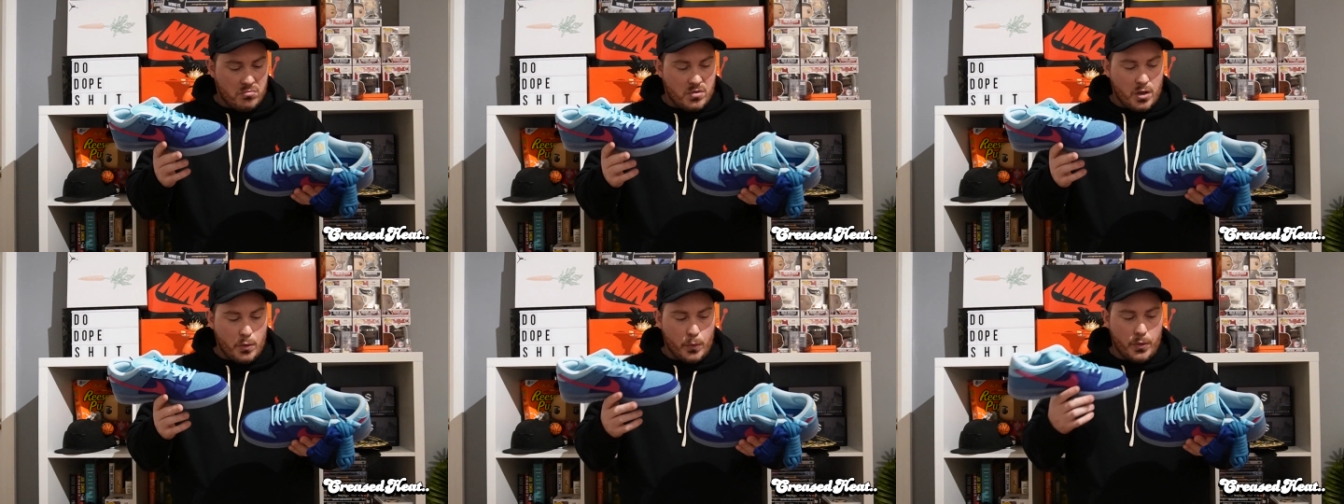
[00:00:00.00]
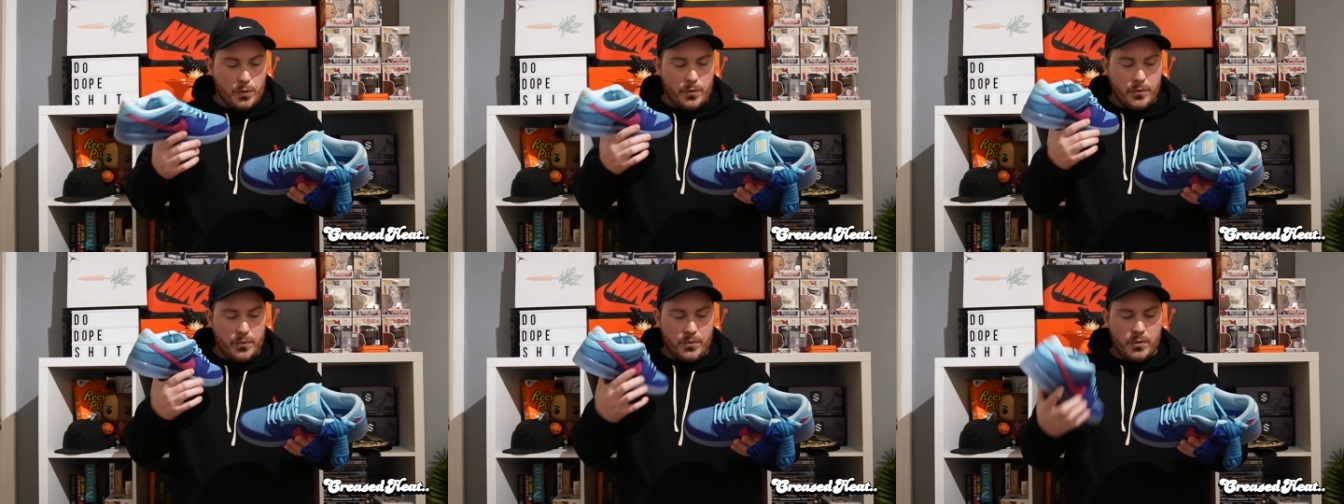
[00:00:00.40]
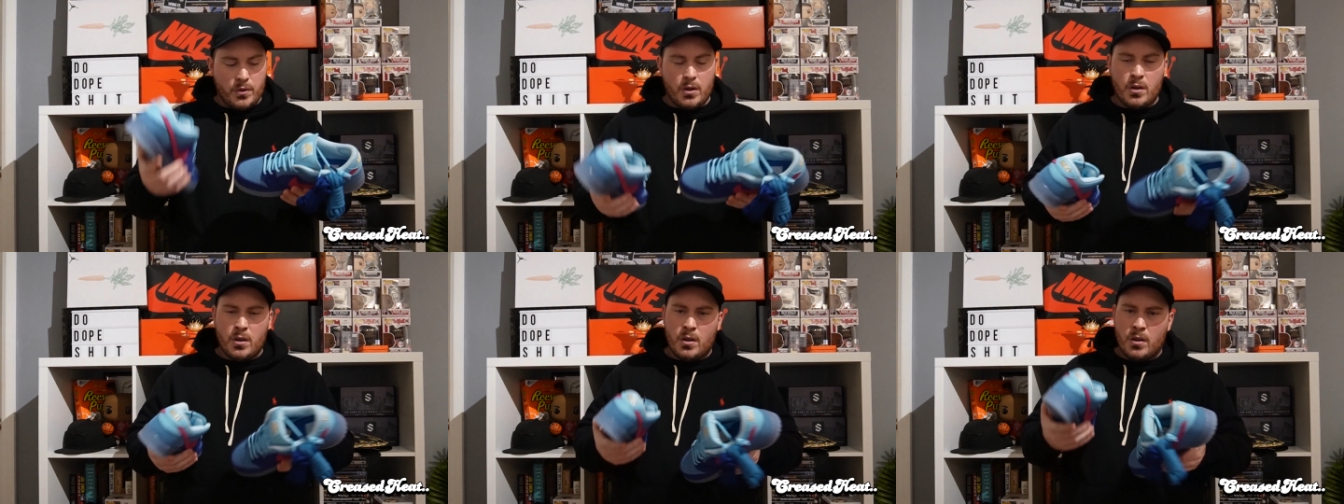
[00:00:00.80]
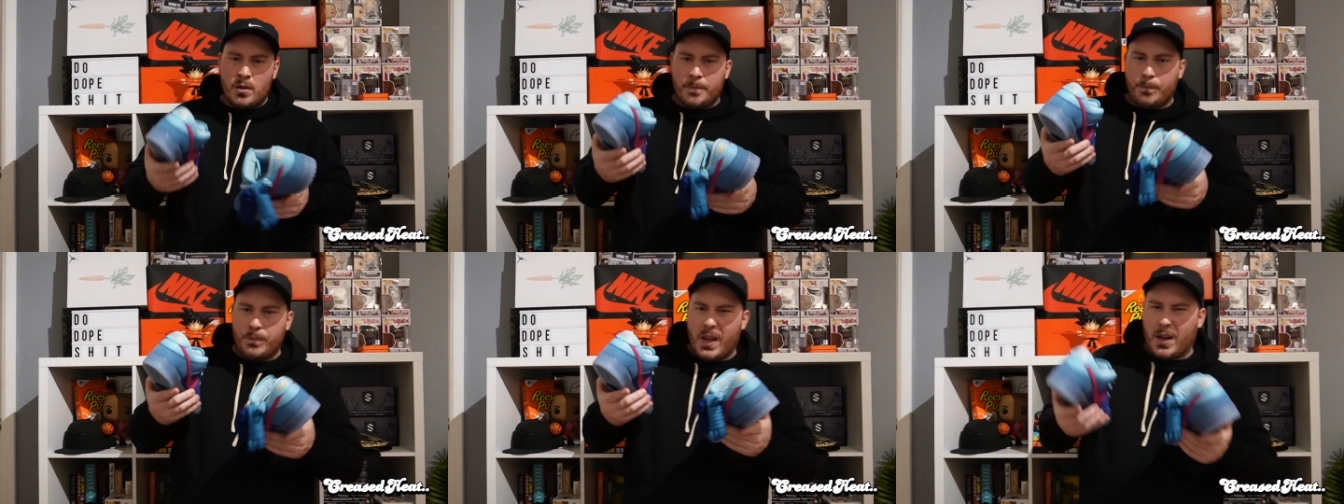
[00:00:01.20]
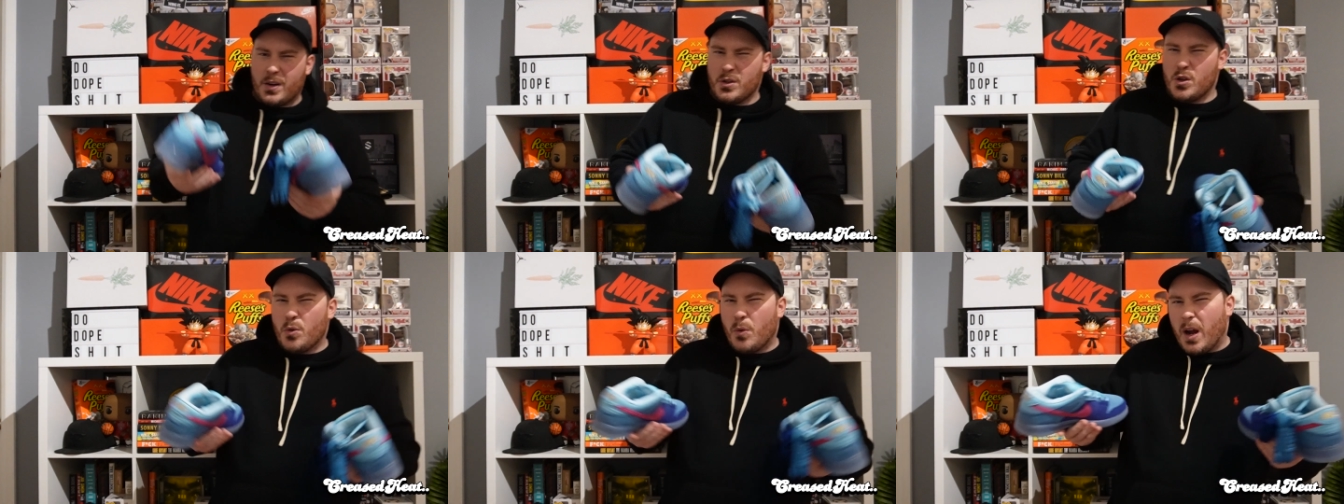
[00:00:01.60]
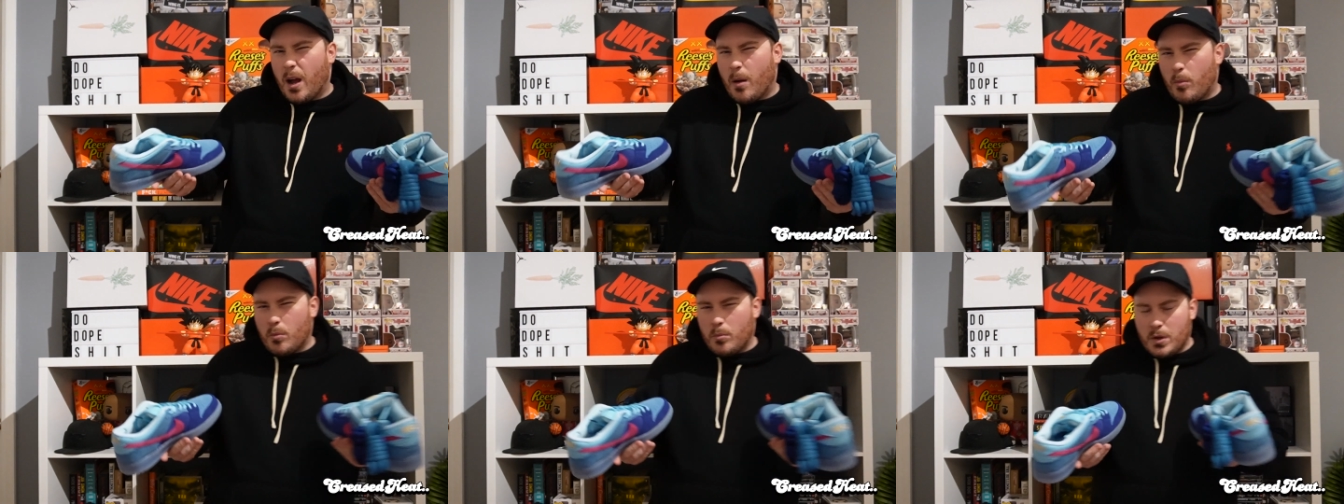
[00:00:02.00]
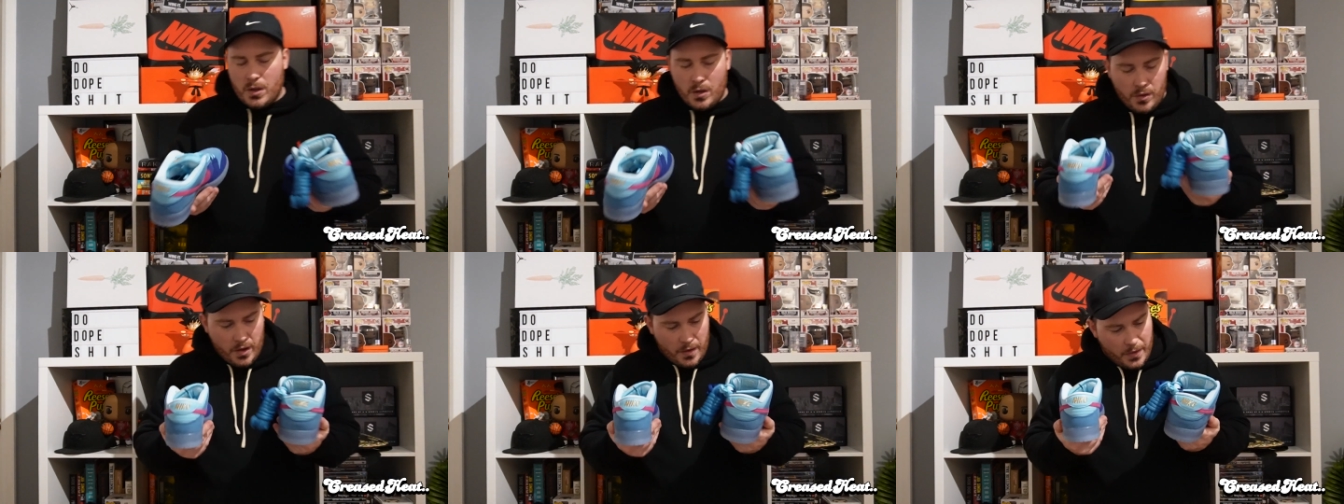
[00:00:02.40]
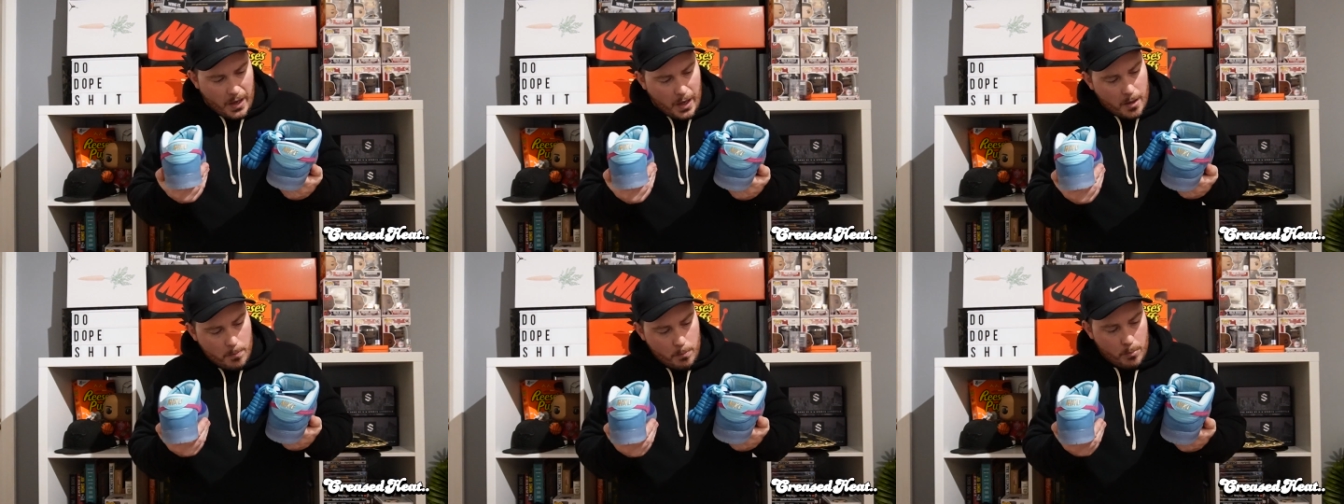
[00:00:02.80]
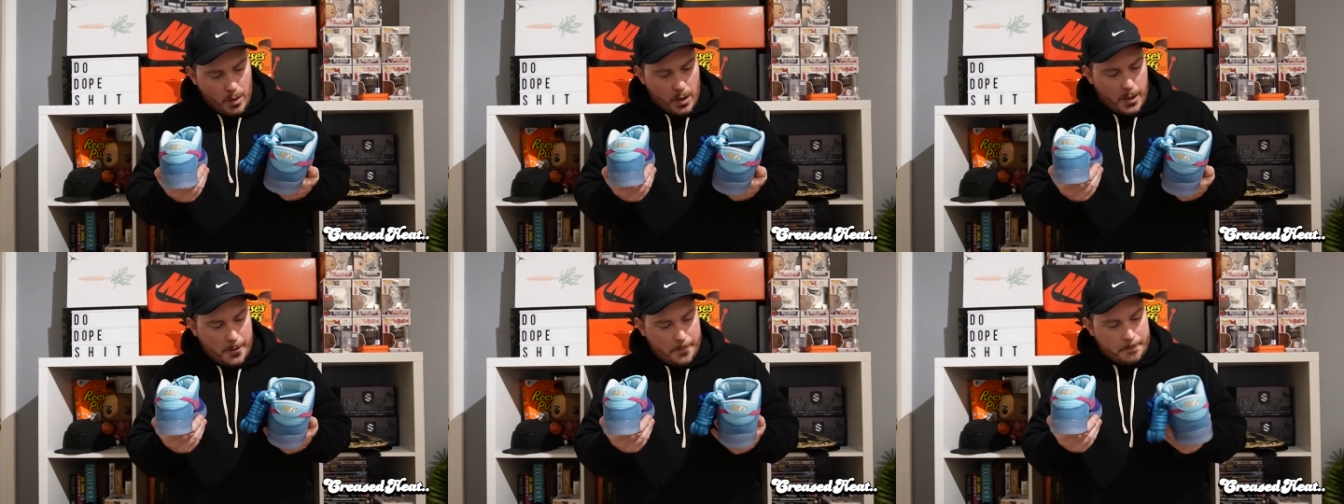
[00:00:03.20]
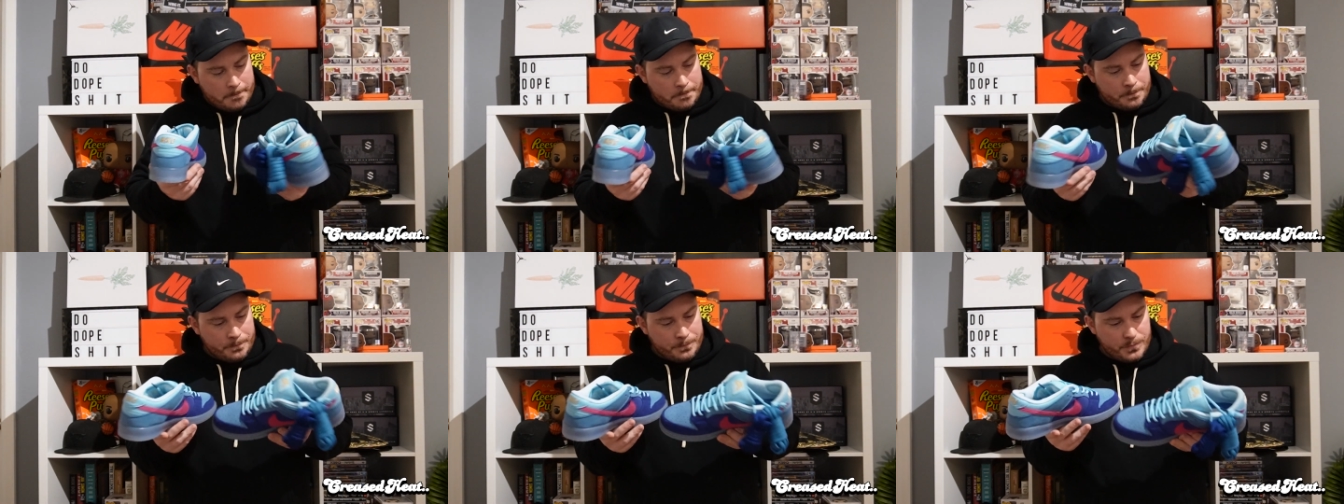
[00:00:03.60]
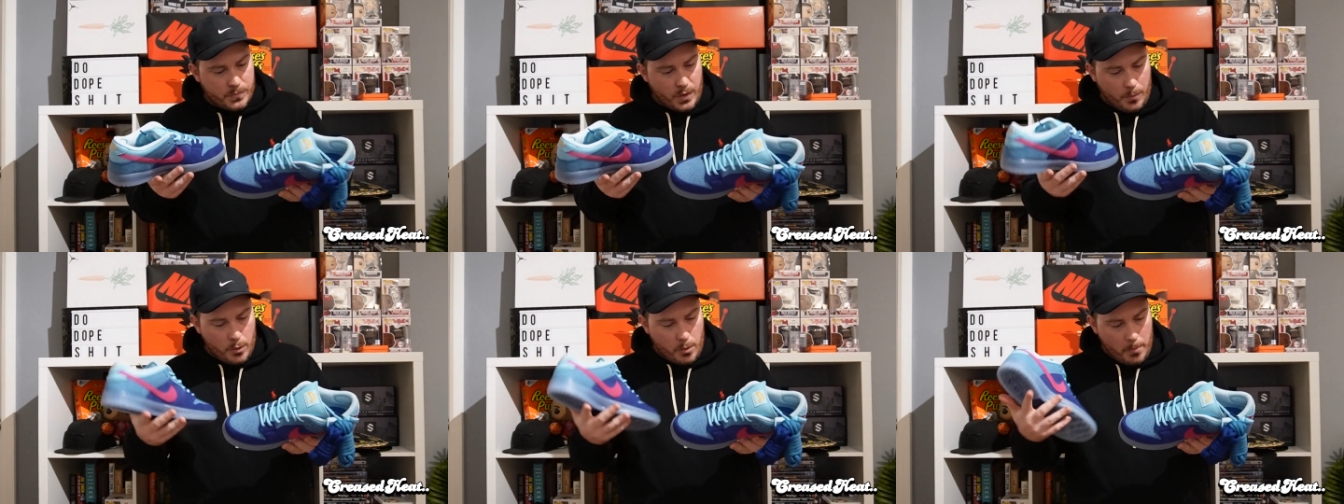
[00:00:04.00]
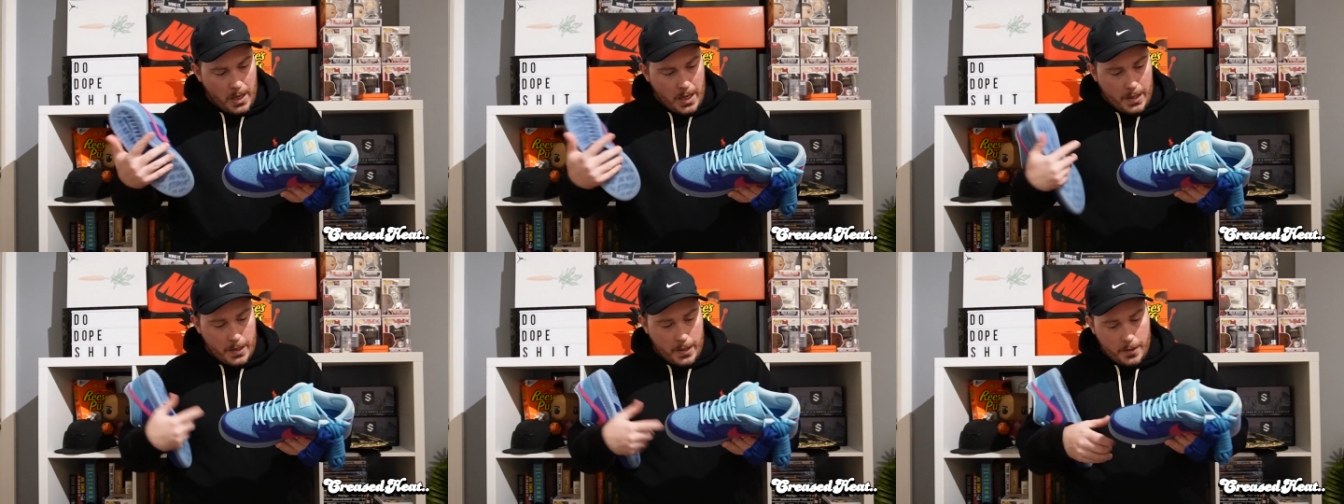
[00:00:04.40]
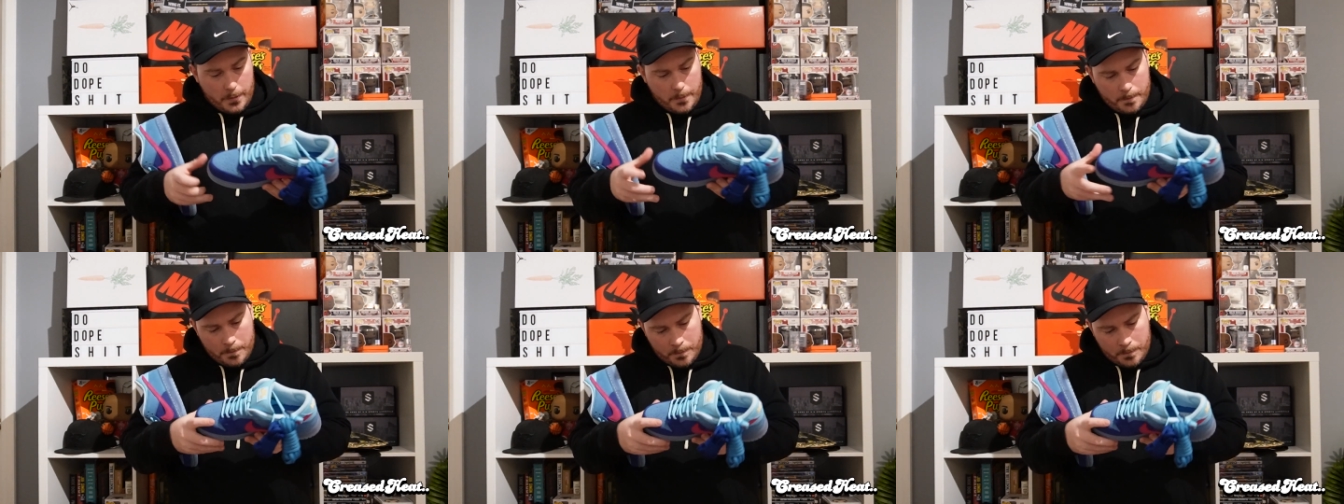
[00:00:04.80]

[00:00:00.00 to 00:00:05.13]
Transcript: they would have had a new album and done that, but I'm not mad at it.